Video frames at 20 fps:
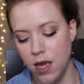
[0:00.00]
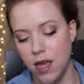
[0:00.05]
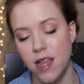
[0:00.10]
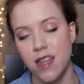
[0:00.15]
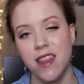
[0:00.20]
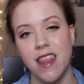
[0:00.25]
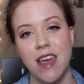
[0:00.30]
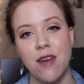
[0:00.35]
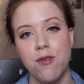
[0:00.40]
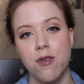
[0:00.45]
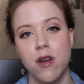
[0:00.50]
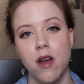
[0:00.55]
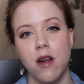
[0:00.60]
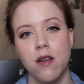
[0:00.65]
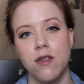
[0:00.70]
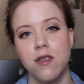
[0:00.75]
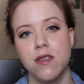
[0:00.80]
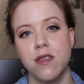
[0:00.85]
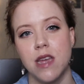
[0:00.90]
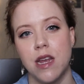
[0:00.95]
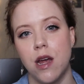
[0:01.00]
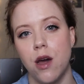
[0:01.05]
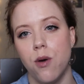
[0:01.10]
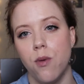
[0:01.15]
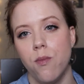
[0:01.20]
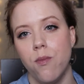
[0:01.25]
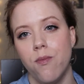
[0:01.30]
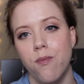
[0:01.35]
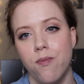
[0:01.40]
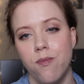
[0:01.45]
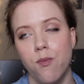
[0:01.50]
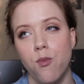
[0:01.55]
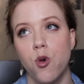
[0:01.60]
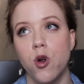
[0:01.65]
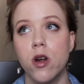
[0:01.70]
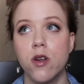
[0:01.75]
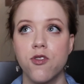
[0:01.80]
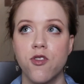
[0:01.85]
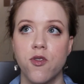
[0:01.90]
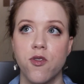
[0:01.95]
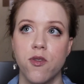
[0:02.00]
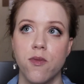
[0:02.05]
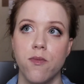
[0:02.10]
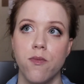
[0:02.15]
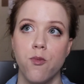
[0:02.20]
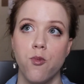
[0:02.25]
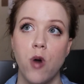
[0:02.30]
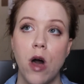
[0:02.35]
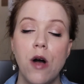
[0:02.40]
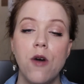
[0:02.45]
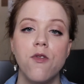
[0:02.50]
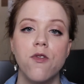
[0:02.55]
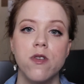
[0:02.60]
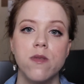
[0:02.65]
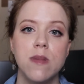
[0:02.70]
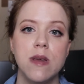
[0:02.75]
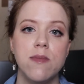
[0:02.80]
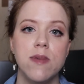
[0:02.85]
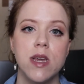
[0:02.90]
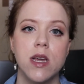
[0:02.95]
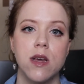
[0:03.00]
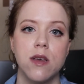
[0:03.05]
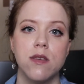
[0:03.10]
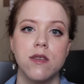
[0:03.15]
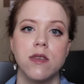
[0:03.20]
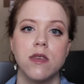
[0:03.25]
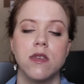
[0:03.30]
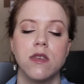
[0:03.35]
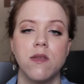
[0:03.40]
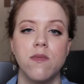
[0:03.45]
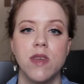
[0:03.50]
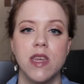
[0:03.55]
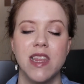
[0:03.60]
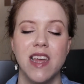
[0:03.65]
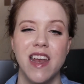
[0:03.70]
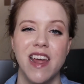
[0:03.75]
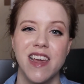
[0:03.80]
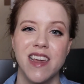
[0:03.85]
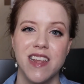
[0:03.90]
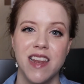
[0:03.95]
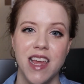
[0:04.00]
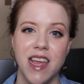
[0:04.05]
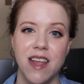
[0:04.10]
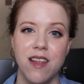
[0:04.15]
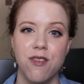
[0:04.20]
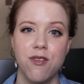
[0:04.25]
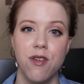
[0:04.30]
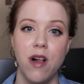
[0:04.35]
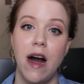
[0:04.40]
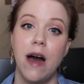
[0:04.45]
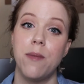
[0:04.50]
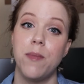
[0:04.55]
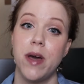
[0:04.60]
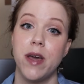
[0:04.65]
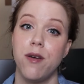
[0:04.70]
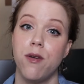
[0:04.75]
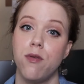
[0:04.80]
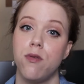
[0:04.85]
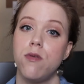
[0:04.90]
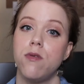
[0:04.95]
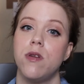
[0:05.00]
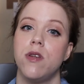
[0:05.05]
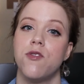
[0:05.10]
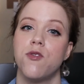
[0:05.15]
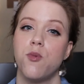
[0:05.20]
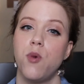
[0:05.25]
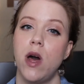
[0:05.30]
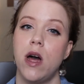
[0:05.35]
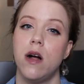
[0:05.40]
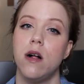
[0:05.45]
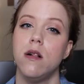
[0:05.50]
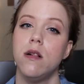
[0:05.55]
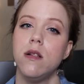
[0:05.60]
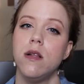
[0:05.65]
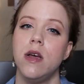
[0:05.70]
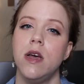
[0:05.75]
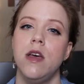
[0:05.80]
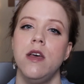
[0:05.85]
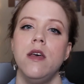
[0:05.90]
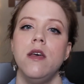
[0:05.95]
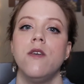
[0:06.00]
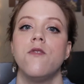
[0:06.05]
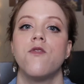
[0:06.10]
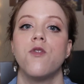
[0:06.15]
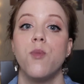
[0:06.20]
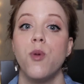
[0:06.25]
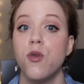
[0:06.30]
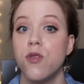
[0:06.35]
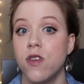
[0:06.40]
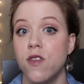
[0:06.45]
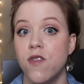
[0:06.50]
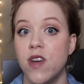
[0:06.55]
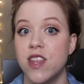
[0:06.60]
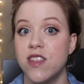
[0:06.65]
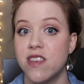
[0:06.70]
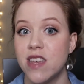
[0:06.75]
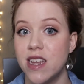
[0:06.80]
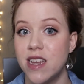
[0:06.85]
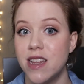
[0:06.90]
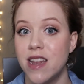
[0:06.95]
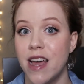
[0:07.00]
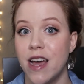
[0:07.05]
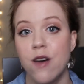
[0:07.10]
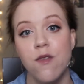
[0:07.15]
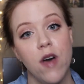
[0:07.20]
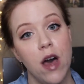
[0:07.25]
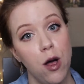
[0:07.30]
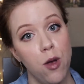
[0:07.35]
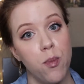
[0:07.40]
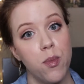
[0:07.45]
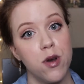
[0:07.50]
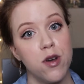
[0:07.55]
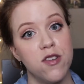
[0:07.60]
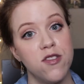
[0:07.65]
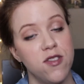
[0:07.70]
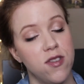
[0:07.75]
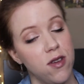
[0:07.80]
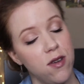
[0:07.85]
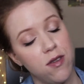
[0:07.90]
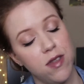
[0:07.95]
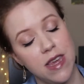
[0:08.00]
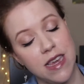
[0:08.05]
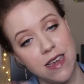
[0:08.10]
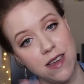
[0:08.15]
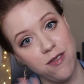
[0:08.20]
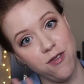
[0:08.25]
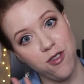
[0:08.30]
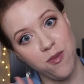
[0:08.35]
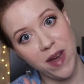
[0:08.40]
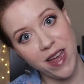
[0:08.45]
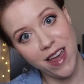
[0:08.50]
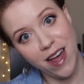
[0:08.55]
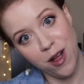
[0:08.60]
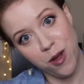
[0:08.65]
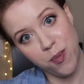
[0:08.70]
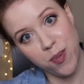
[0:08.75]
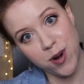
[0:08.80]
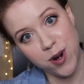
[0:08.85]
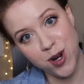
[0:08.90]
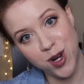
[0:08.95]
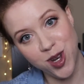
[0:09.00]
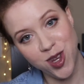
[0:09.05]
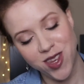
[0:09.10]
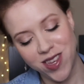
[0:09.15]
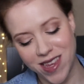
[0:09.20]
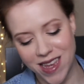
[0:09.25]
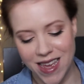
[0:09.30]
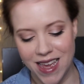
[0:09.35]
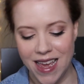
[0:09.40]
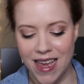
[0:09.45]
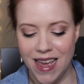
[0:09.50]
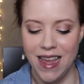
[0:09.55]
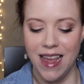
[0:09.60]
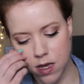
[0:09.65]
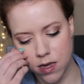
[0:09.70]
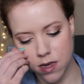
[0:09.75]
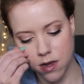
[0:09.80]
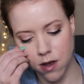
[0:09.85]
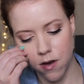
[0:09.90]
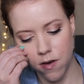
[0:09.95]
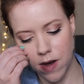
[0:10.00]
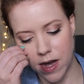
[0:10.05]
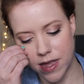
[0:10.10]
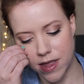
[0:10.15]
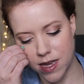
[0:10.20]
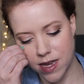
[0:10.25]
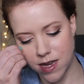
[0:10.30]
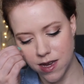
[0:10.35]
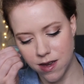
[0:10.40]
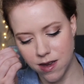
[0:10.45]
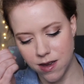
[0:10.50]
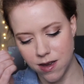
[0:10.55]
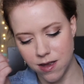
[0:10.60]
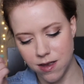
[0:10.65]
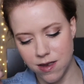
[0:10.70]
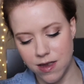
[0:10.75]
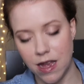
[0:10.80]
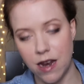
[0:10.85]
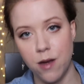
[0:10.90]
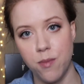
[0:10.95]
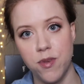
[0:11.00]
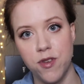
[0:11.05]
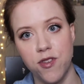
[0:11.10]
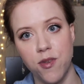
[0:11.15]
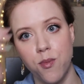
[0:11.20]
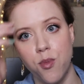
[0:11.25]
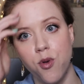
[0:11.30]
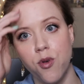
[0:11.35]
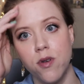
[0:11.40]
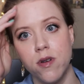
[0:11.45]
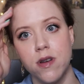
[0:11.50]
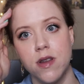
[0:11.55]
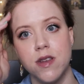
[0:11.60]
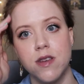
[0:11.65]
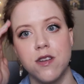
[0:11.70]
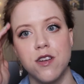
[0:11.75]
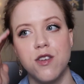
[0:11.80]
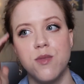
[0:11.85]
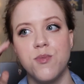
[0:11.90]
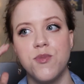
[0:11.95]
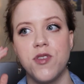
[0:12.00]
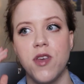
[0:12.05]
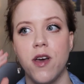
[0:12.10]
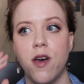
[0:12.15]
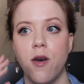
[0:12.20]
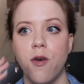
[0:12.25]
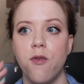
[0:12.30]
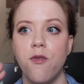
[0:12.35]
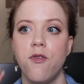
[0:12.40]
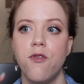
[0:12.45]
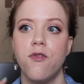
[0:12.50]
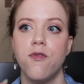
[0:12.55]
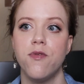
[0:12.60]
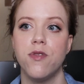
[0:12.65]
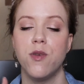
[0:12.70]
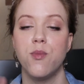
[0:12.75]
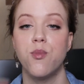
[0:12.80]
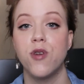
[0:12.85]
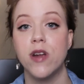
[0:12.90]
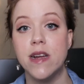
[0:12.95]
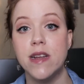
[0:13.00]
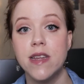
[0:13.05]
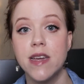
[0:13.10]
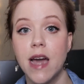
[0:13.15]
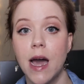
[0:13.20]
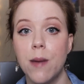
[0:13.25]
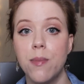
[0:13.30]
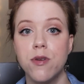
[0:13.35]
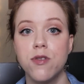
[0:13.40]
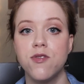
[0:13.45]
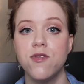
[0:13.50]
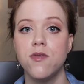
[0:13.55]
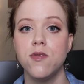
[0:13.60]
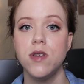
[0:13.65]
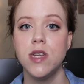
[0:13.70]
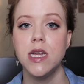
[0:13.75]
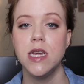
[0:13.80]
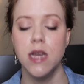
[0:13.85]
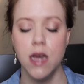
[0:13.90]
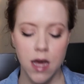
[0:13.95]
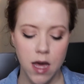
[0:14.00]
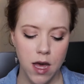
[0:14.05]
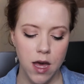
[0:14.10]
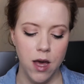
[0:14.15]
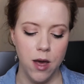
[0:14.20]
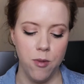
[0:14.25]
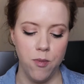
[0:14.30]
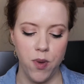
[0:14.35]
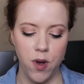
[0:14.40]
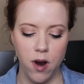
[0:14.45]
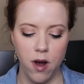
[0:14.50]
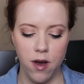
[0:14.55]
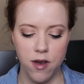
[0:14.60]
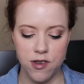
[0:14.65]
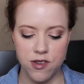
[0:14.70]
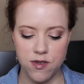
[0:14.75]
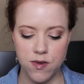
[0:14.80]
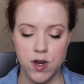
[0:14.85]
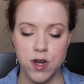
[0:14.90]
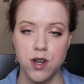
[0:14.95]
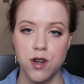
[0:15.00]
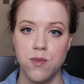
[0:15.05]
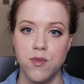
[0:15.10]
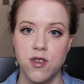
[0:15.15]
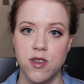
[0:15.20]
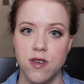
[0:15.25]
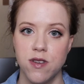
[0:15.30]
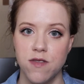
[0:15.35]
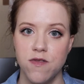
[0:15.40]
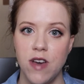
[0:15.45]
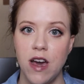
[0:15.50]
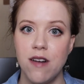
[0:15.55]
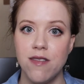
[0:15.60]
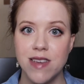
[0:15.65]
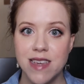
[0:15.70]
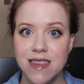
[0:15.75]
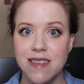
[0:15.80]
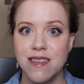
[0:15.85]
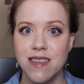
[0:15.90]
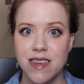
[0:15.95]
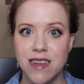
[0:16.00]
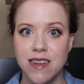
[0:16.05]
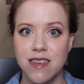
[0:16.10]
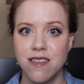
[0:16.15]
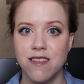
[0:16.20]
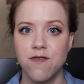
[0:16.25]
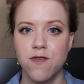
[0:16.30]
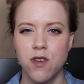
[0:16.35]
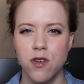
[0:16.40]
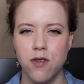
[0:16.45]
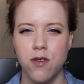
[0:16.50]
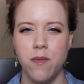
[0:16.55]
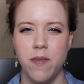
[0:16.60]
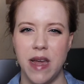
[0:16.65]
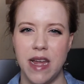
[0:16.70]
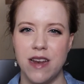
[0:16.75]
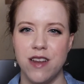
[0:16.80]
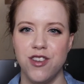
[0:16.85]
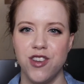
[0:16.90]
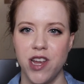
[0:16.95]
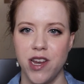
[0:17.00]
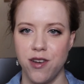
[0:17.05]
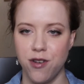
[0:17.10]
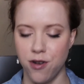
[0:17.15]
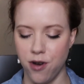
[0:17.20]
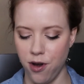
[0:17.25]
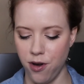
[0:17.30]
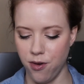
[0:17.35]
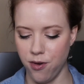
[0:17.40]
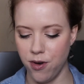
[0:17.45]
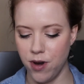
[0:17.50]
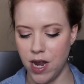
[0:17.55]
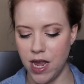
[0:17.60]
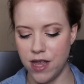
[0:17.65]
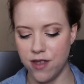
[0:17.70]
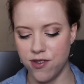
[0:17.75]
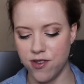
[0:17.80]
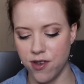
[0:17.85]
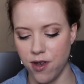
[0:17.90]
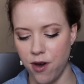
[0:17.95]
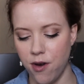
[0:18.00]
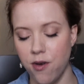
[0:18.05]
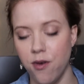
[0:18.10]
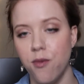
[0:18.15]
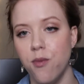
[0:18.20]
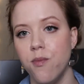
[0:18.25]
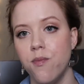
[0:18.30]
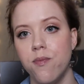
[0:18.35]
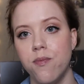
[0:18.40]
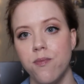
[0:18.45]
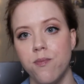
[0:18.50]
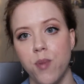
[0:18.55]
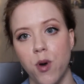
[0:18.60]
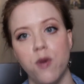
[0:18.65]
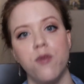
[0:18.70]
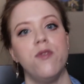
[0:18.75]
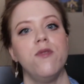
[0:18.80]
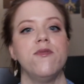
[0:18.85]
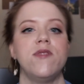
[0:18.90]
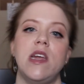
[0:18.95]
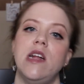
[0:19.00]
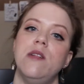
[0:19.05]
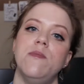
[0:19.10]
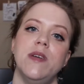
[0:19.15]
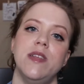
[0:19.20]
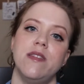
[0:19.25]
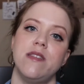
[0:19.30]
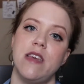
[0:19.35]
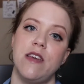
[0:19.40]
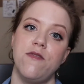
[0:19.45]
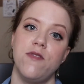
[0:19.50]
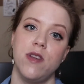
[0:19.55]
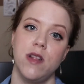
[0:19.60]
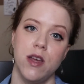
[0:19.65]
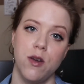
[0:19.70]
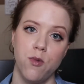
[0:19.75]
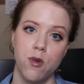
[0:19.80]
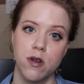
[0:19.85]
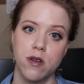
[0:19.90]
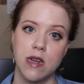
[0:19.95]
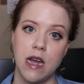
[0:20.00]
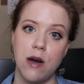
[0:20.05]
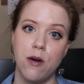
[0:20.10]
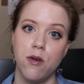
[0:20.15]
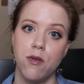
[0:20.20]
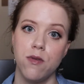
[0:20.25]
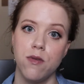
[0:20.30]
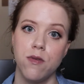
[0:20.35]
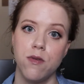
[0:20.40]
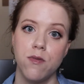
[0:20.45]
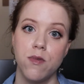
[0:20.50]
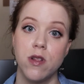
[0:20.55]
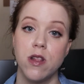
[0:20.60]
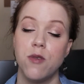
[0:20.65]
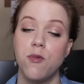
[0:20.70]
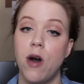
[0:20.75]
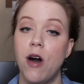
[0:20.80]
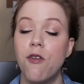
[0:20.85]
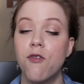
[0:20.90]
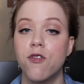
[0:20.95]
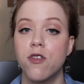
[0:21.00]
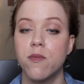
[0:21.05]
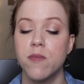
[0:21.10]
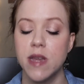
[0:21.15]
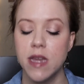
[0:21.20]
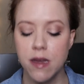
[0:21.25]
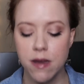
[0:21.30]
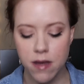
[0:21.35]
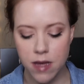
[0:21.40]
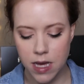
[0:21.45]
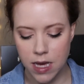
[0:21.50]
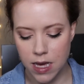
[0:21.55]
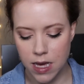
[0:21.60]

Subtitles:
in that regard, the setup worked well for me because it's something that I can handle on my own as well. For both the events, I did have helpers, so thank you to my helpers. So I think setup is important in terms of the branding opportunity, but also in terms of how easy it is for you to manage on your own. And so both those elements I feel like worked out really well for me.